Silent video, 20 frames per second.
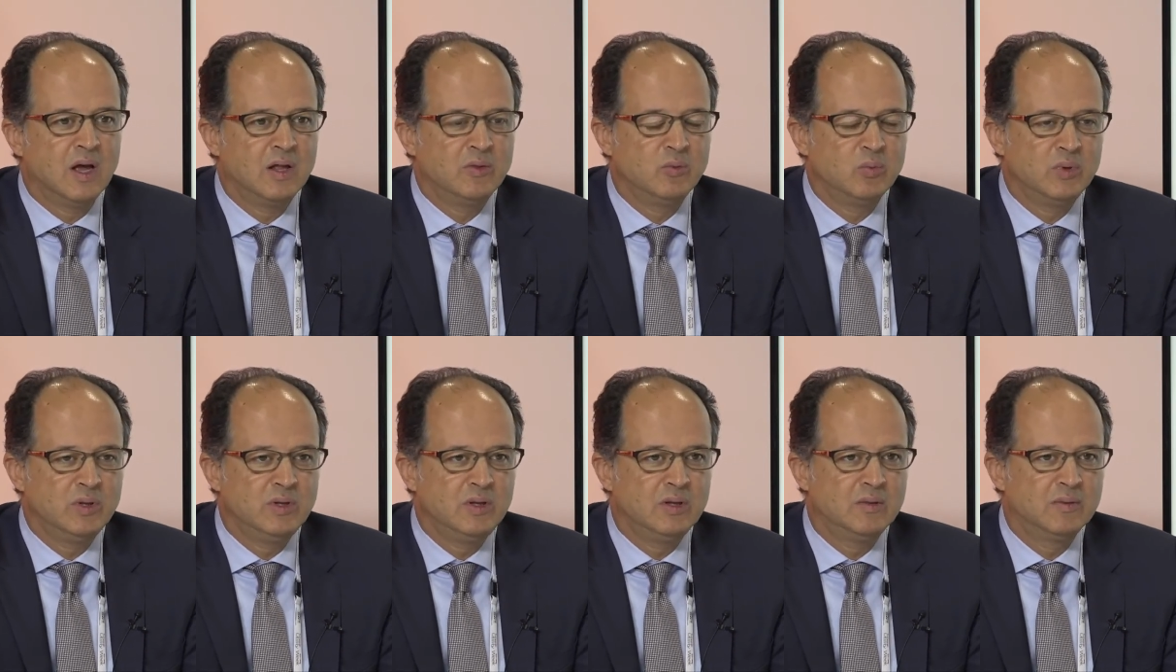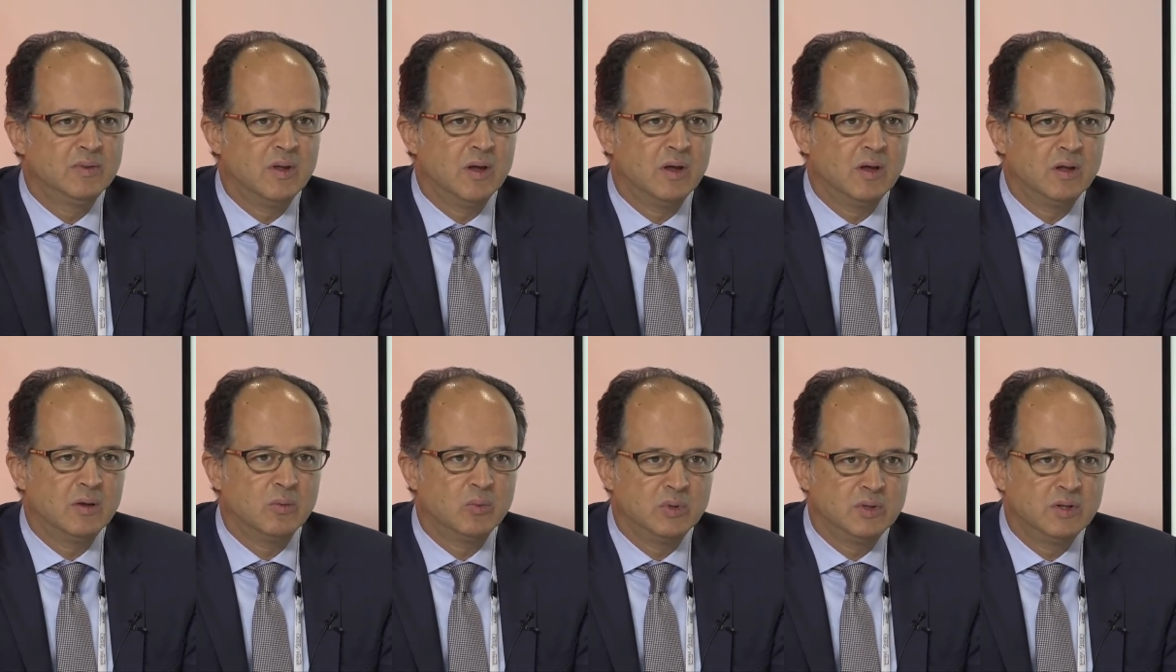and we
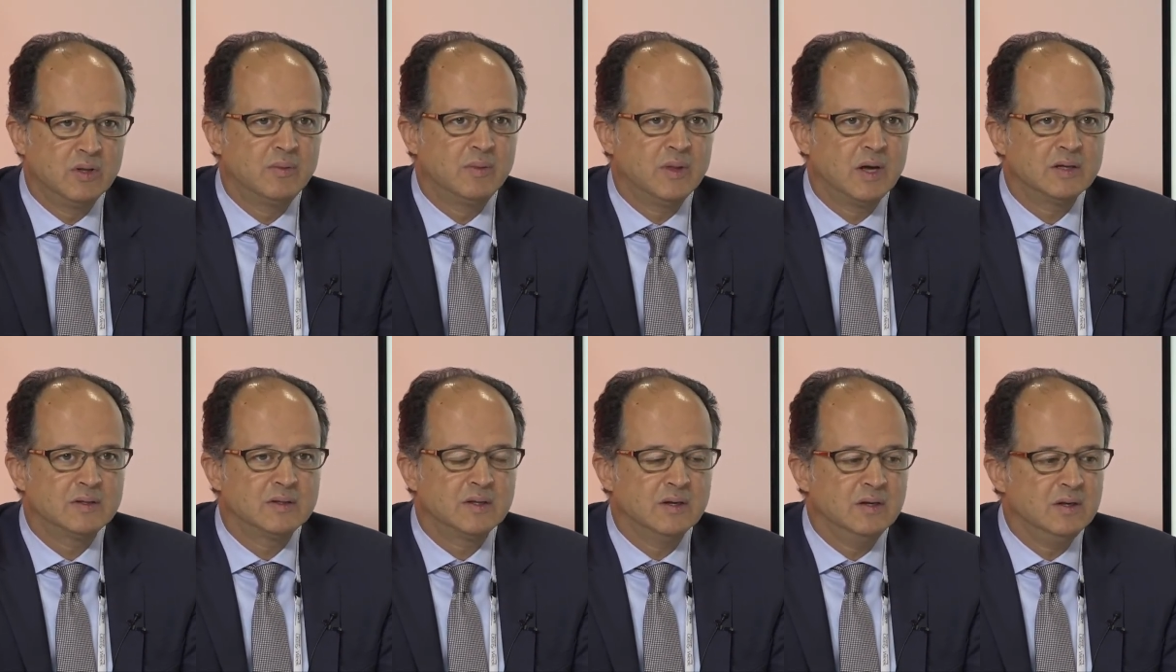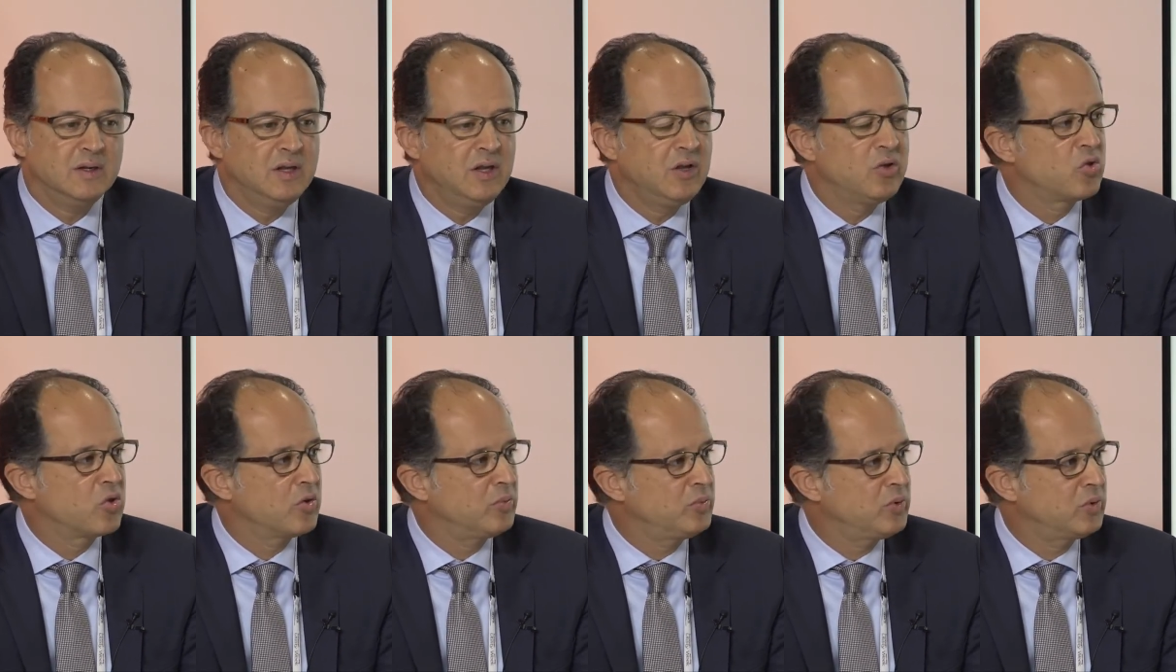did that in
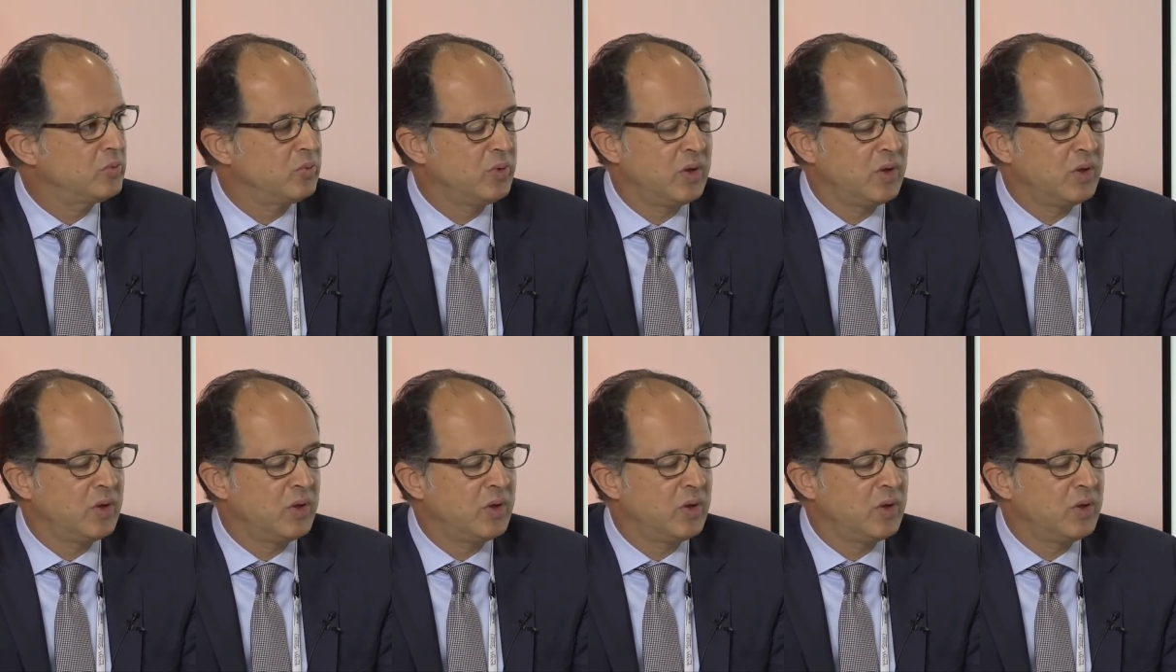Egypt.